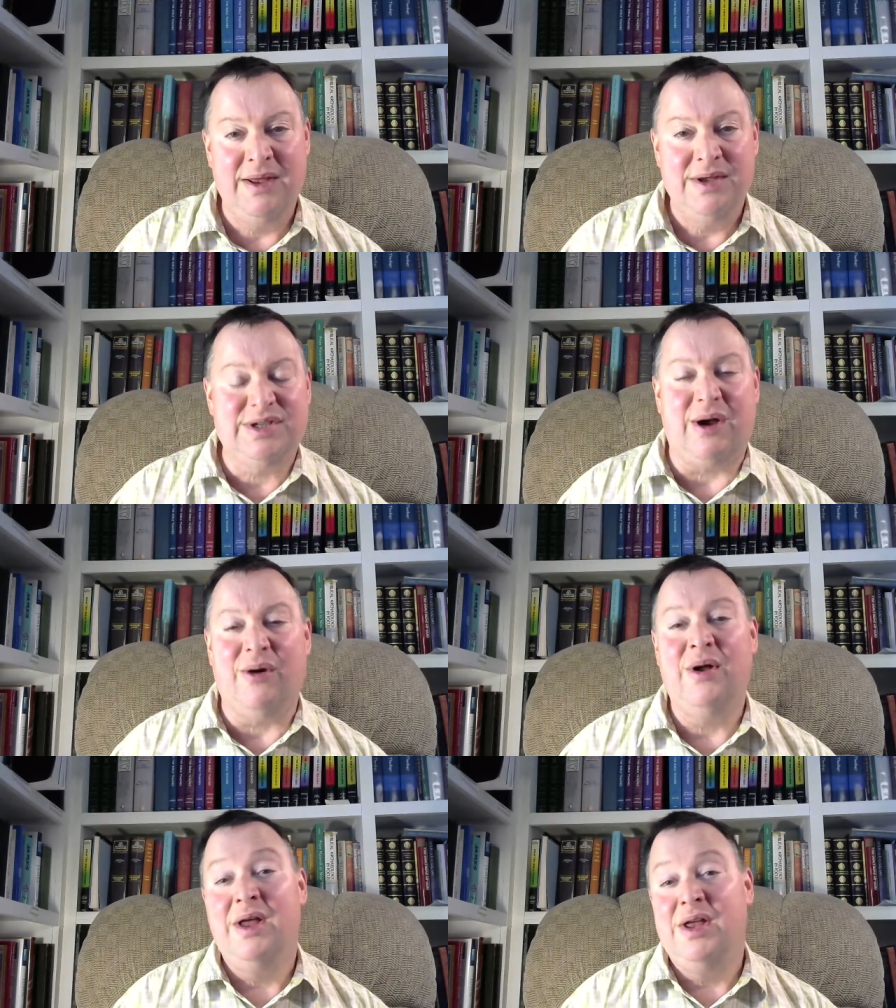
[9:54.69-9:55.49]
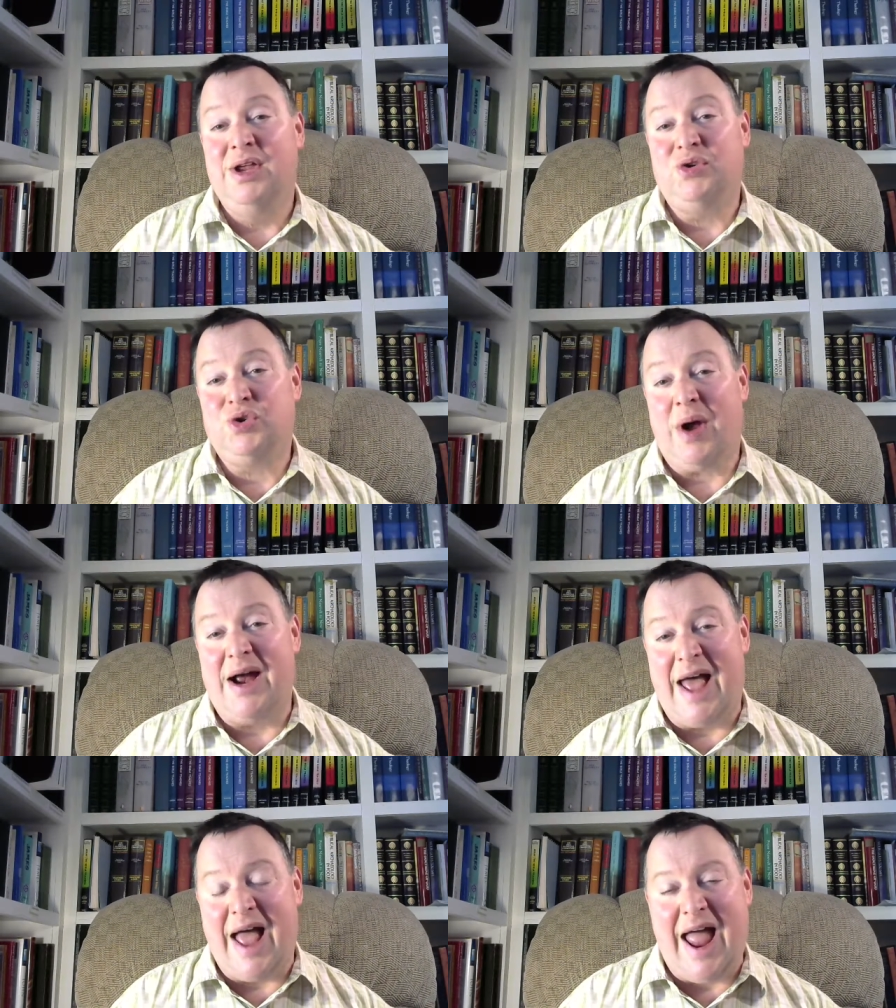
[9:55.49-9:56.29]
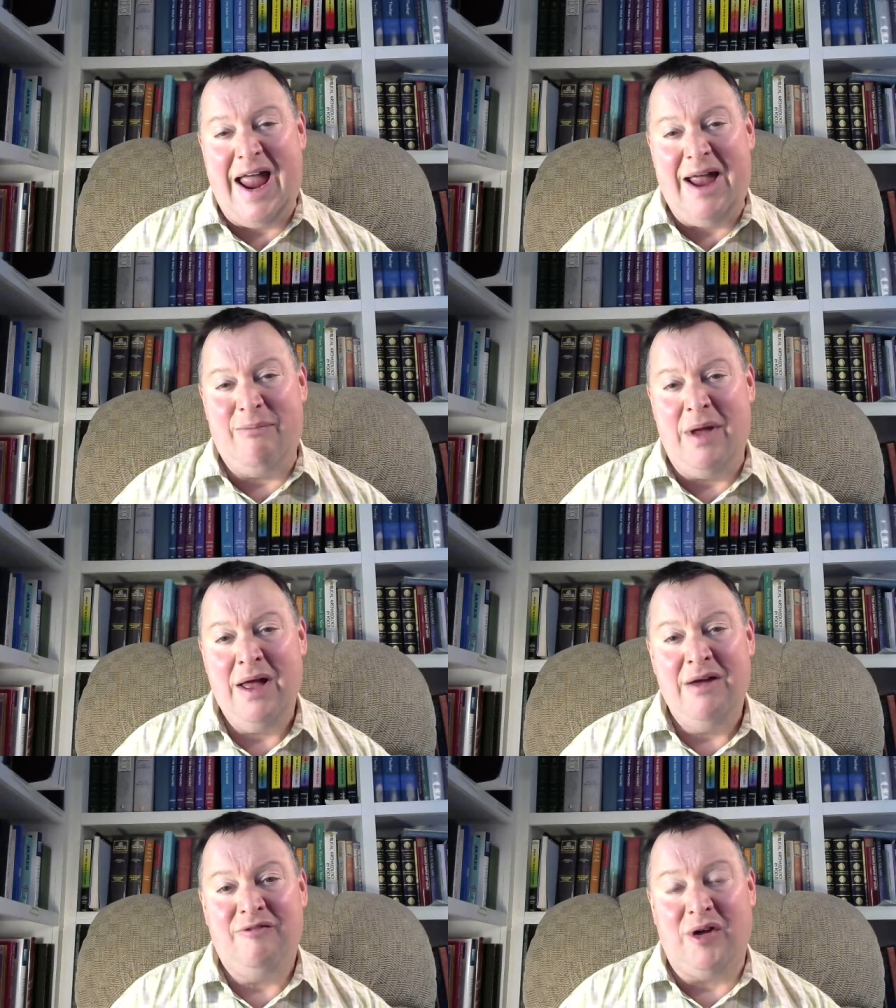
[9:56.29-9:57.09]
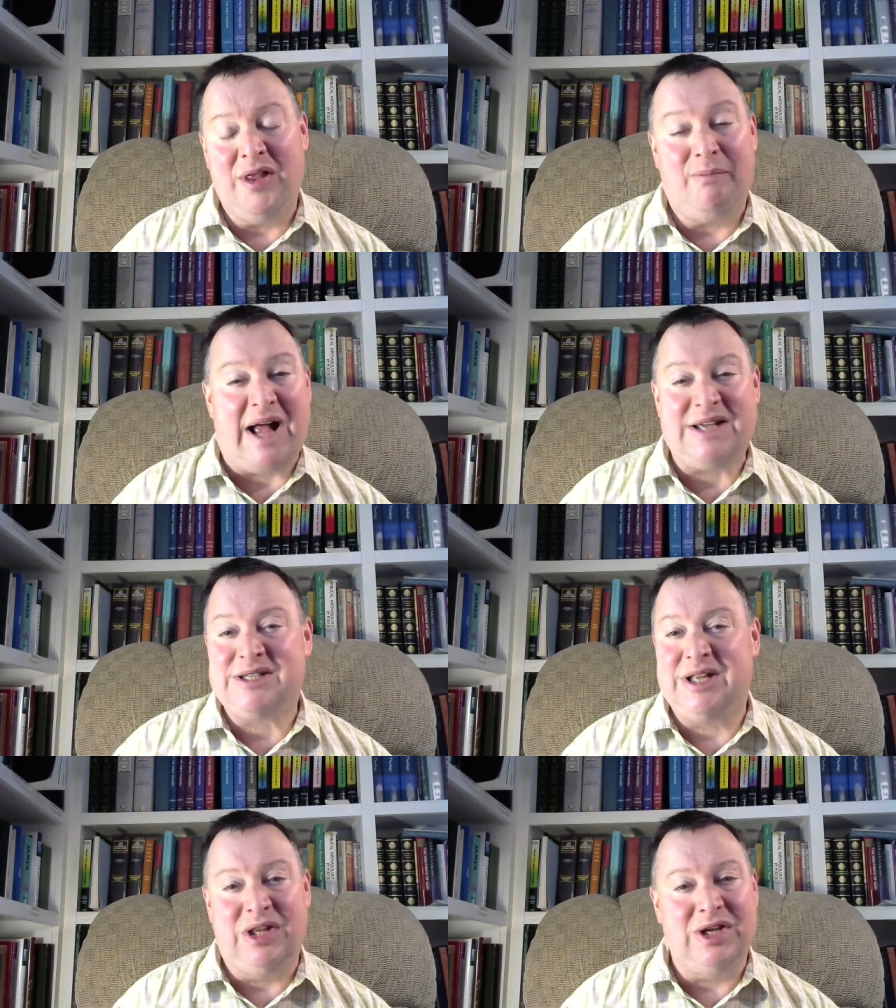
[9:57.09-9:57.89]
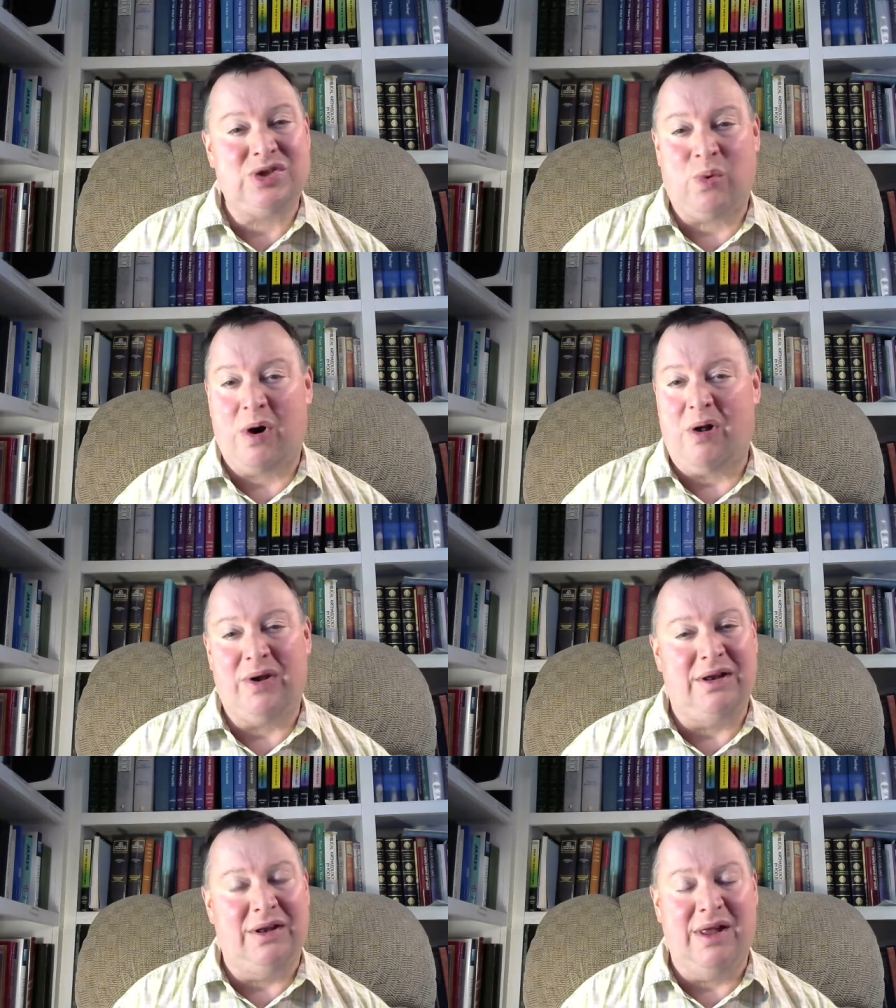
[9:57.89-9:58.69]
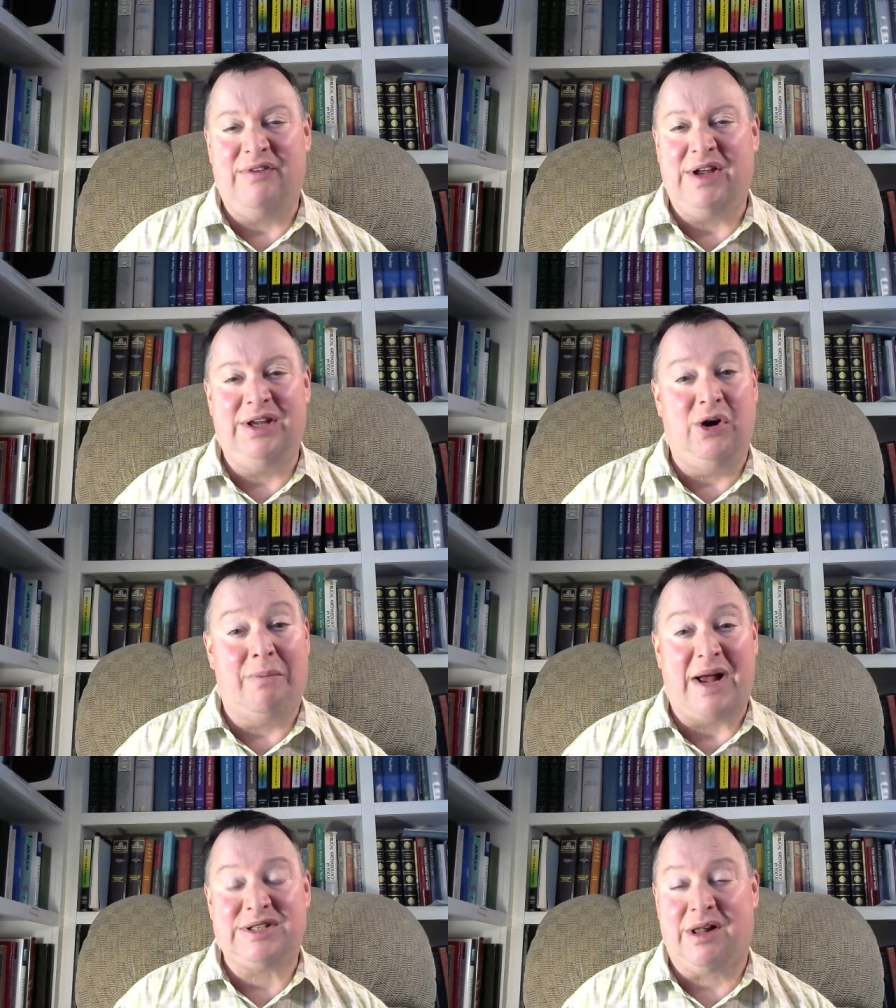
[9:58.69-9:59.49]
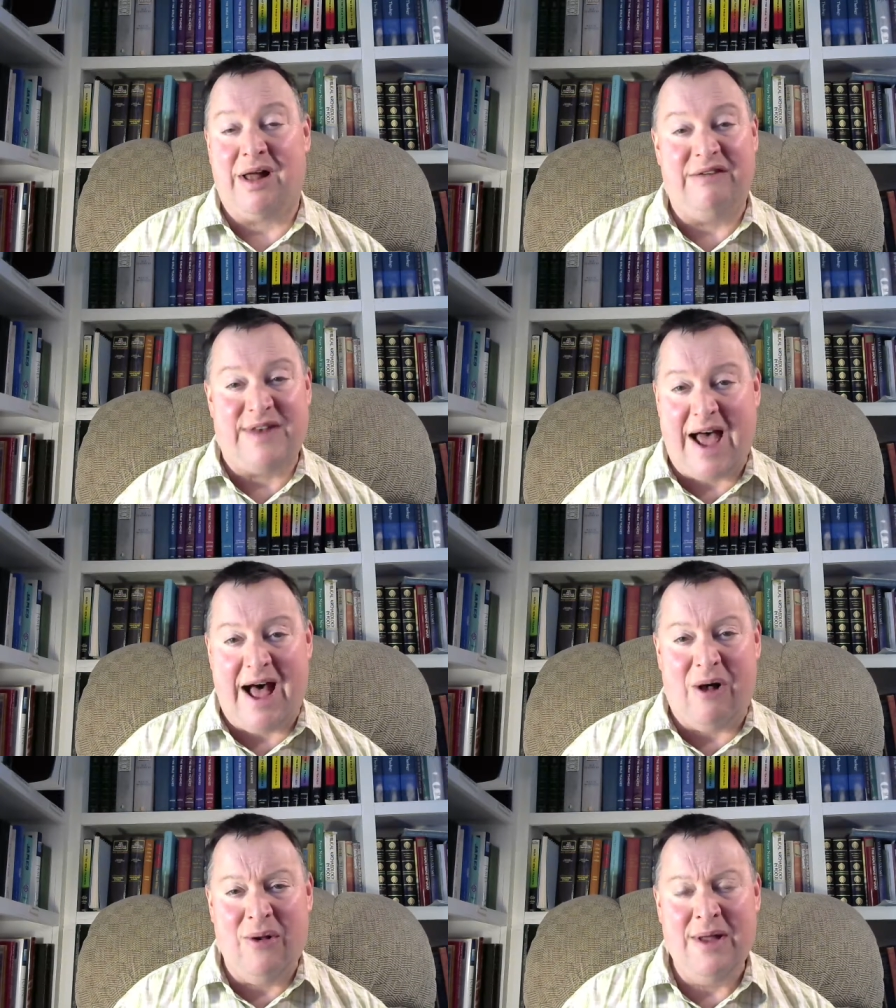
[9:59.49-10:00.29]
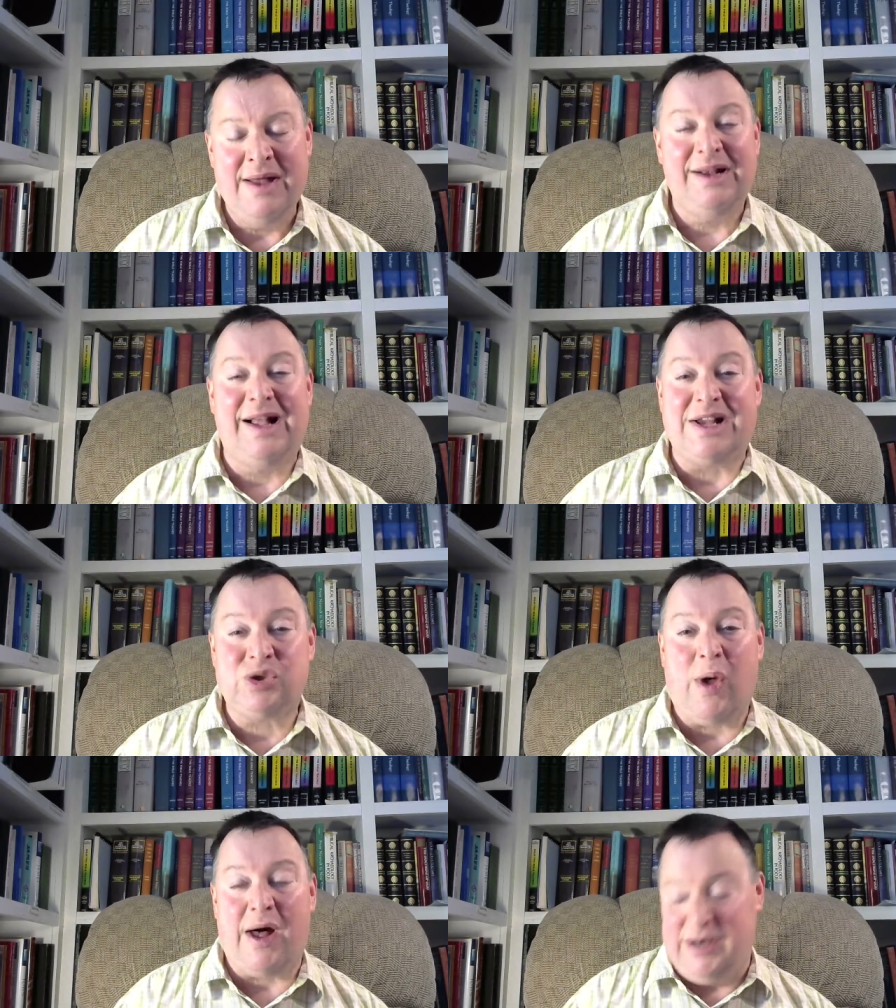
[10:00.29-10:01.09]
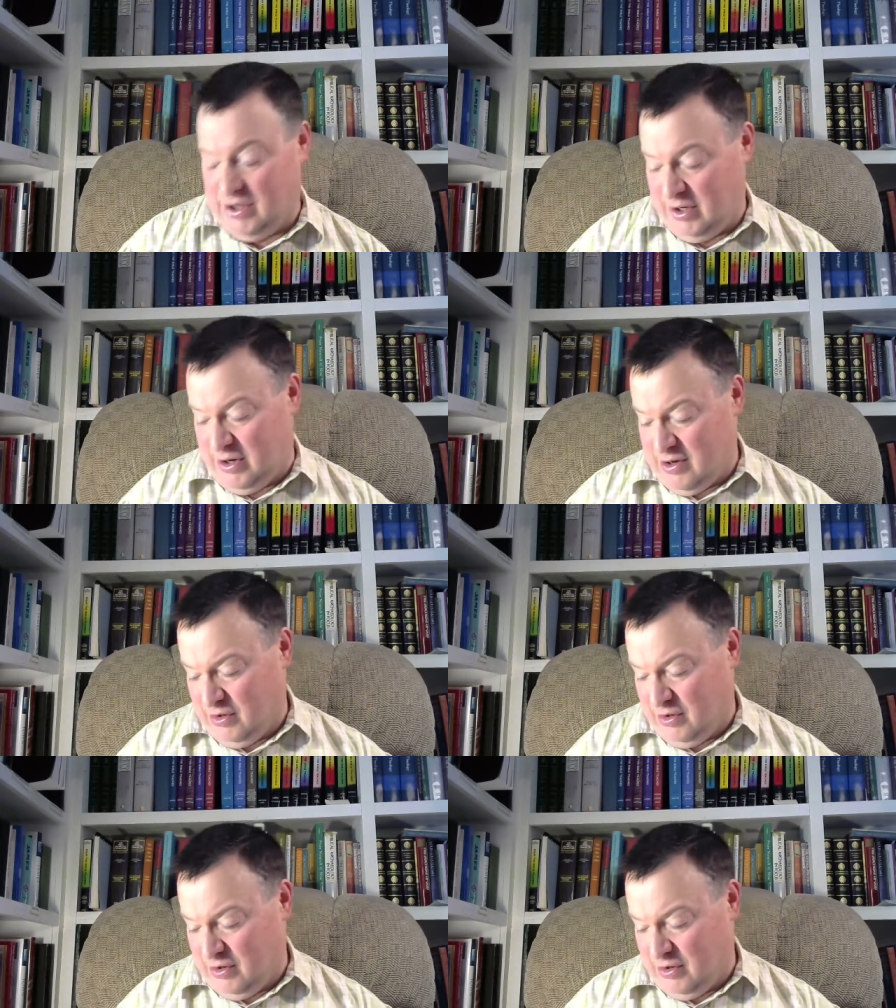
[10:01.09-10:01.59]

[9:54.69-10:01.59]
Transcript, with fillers: So you try to aim for the best in this world and living your best life now. Guess what? You're going to